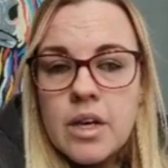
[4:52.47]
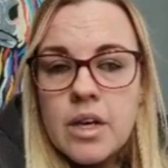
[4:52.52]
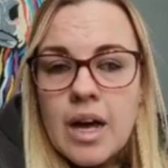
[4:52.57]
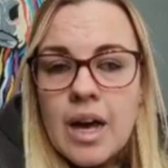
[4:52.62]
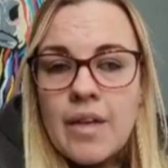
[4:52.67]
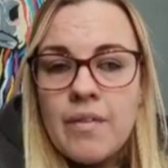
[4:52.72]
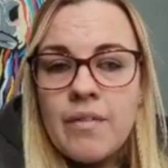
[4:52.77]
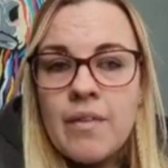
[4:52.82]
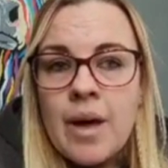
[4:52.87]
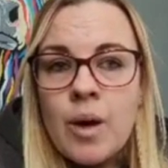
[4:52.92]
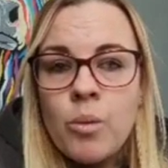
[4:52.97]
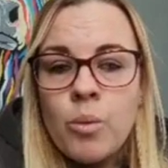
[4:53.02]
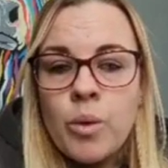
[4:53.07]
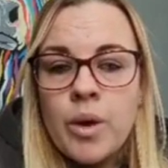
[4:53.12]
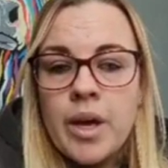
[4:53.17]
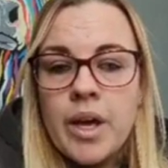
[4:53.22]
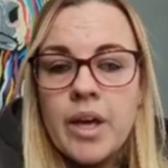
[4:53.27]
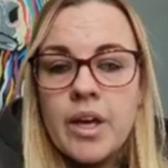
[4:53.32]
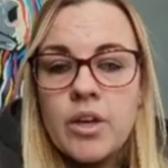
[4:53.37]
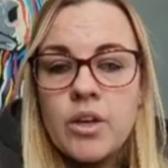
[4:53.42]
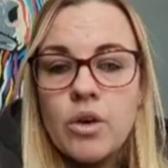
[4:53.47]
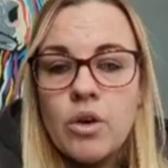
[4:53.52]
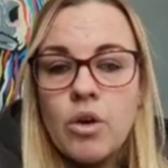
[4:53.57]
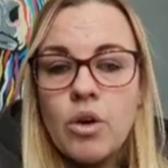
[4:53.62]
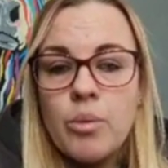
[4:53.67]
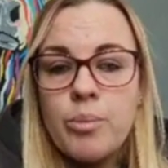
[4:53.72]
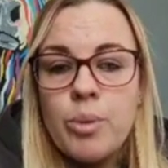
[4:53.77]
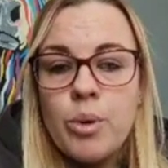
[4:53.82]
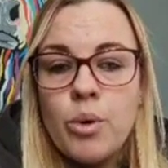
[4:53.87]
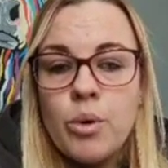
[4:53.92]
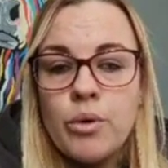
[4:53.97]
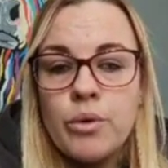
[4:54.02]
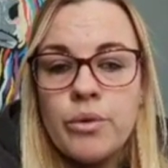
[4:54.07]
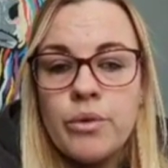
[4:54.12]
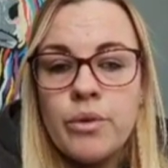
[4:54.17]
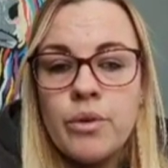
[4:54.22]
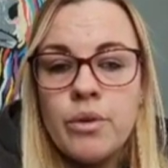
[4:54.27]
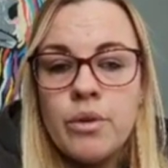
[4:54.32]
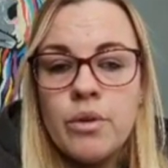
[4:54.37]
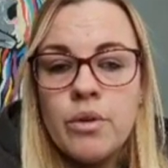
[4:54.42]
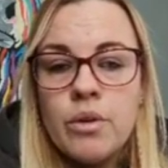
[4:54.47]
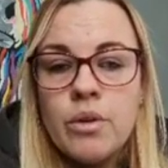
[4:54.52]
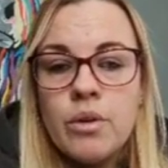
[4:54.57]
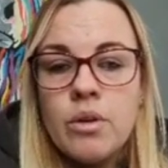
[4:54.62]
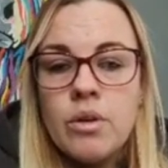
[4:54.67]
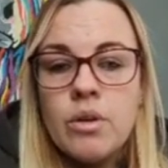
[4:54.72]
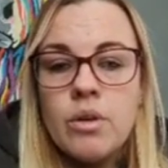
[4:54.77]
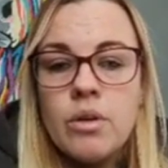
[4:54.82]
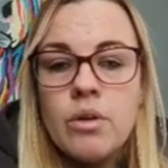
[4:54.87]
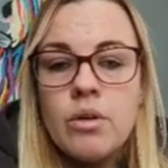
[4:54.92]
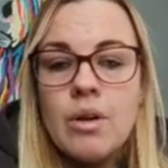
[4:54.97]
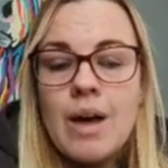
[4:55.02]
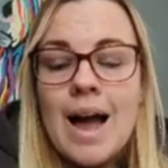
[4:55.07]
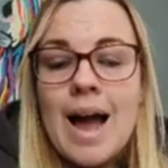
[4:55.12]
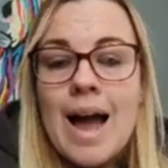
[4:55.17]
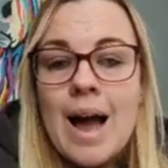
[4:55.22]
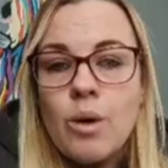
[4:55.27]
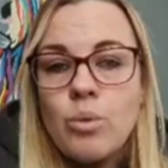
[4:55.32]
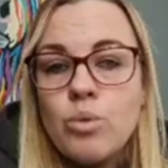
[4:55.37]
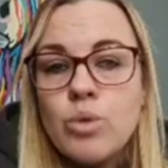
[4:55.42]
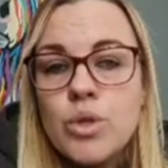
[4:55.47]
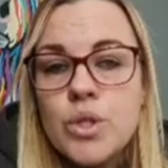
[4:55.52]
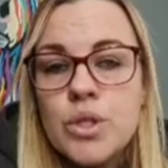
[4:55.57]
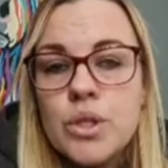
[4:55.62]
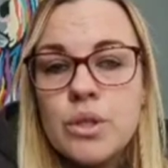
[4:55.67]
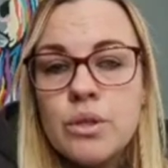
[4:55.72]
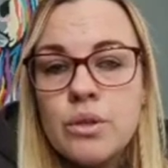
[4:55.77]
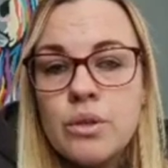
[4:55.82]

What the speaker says: And that way you're putting out,